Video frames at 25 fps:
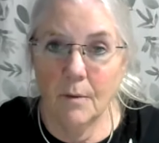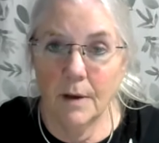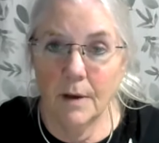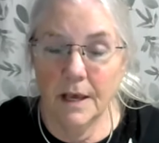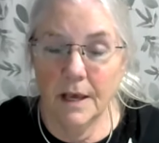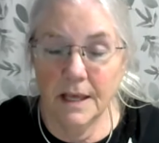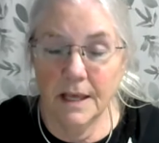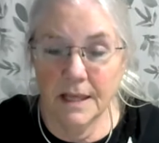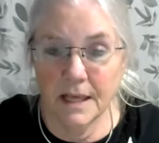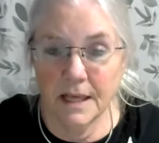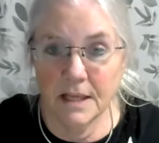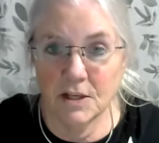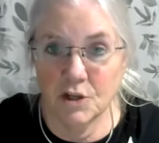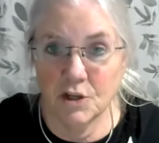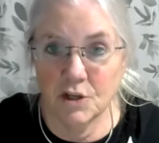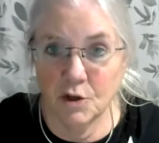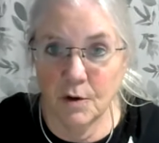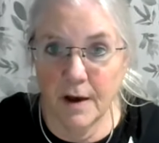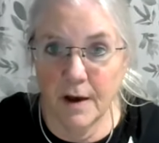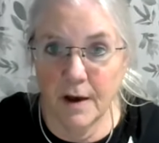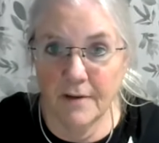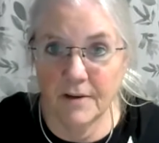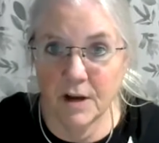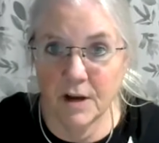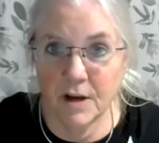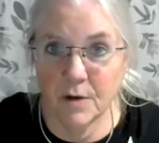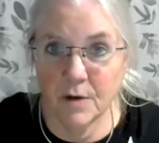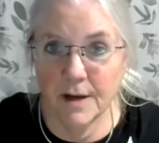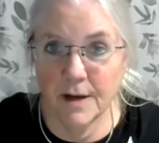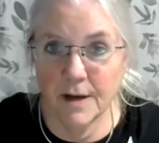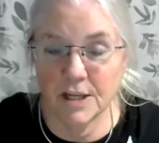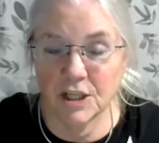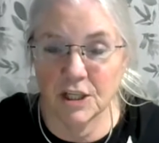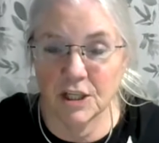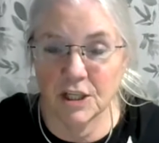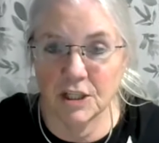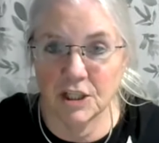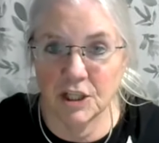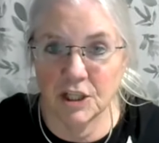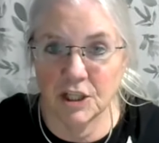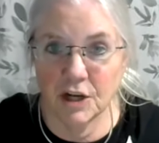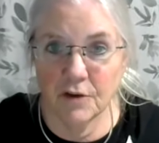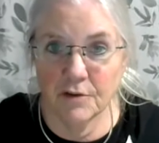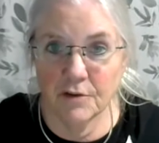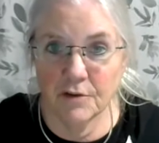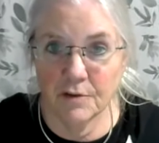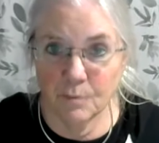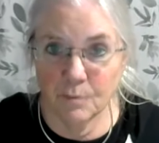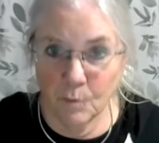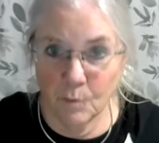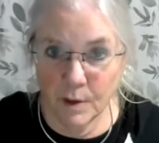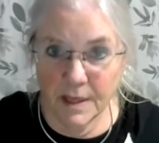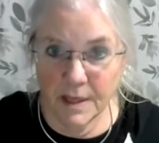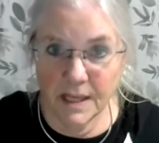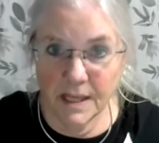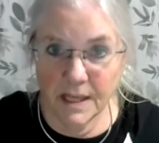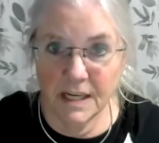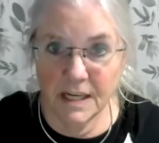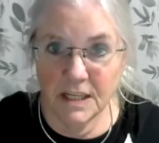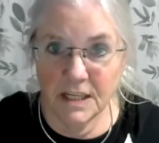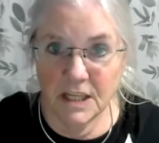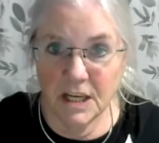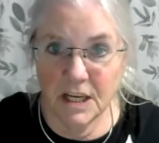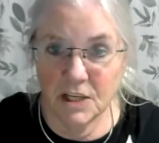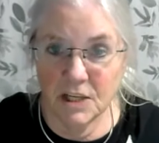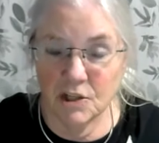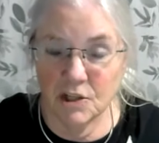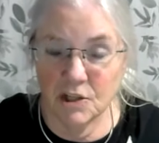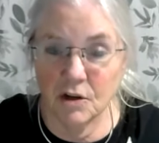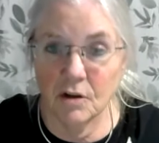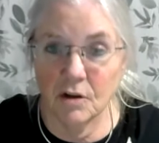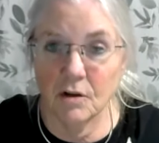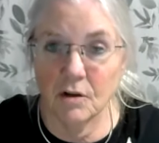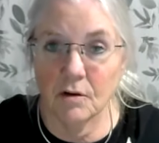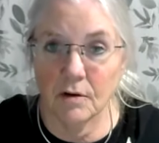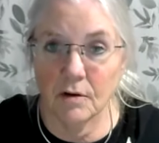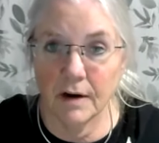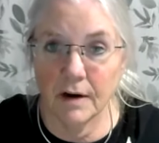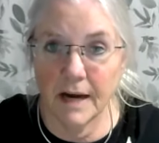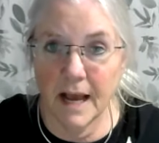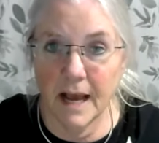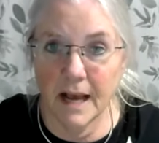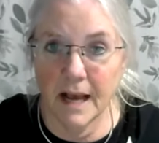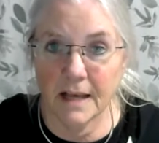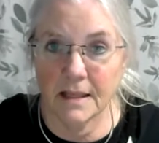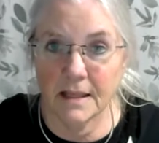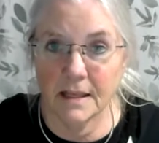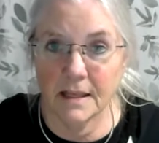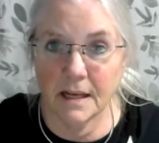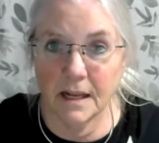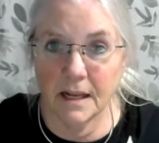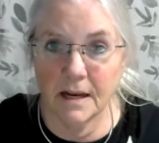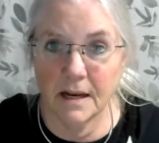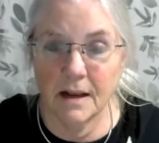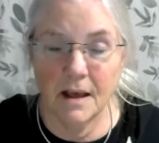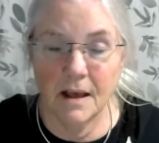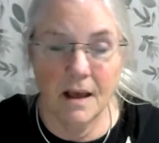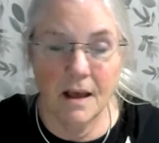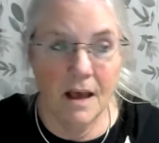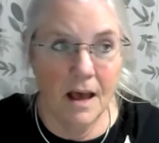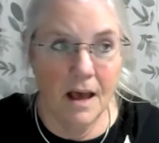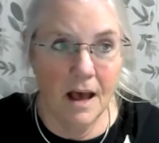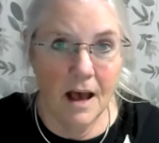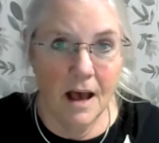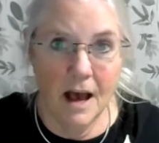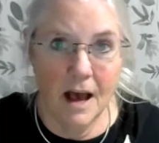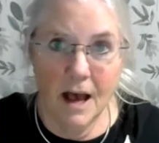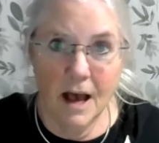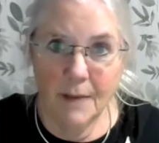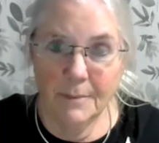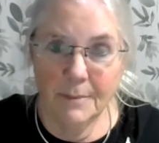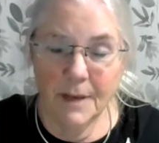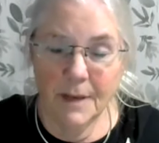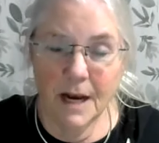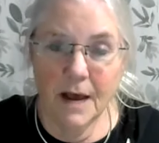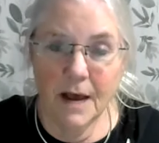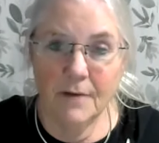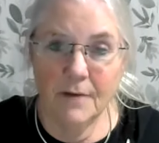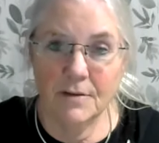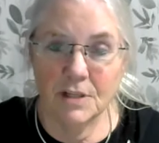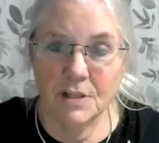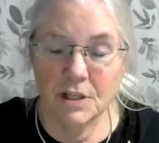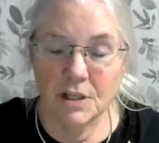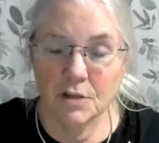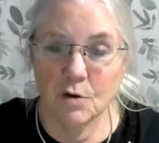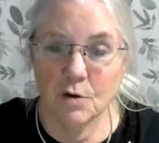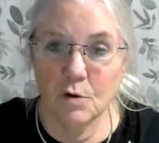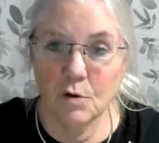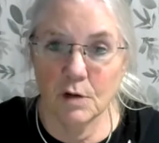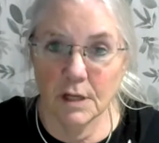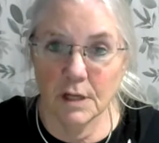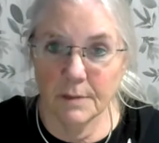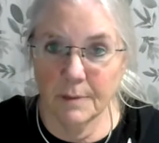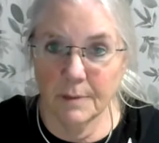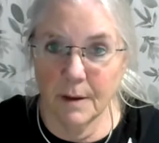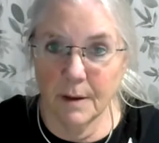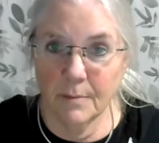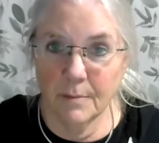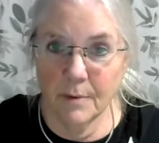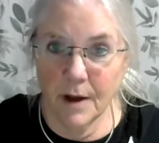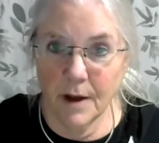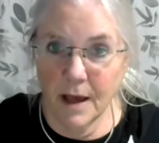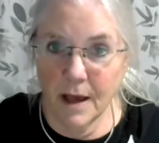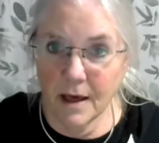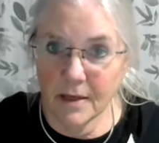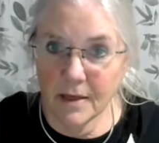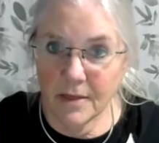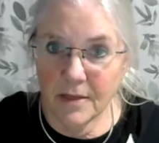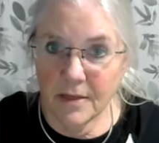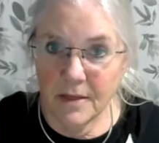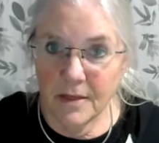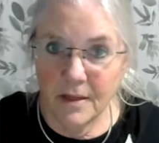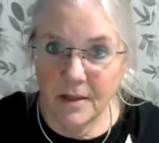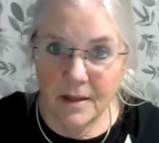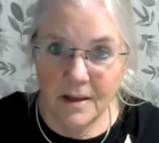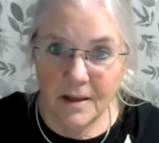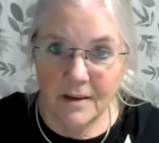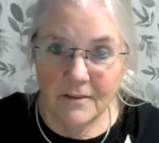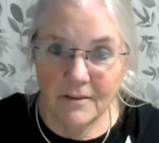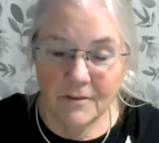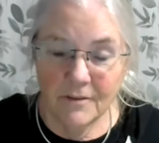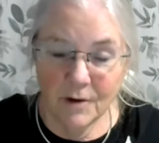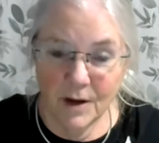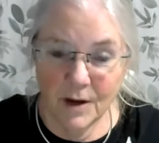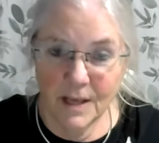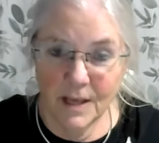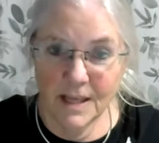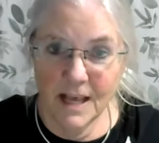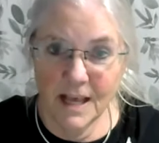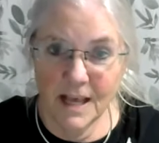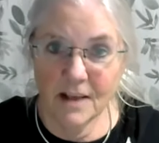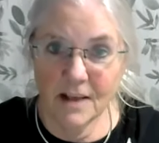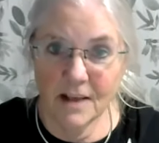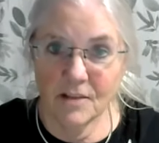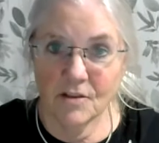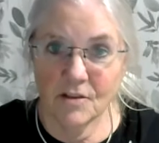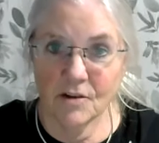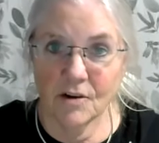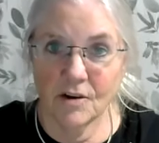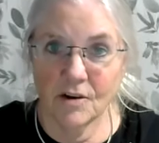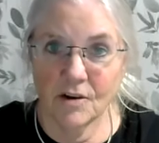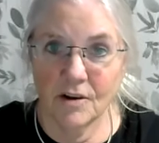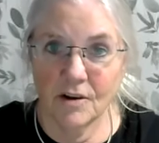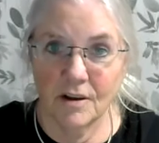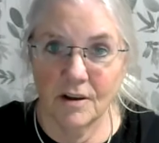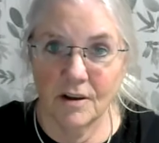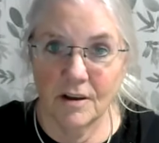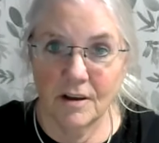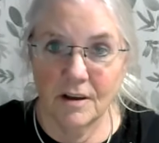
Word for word: he says, do you have any questions? She goes, was it intentional or an accident? I mean, I was just holding my breath for his answer.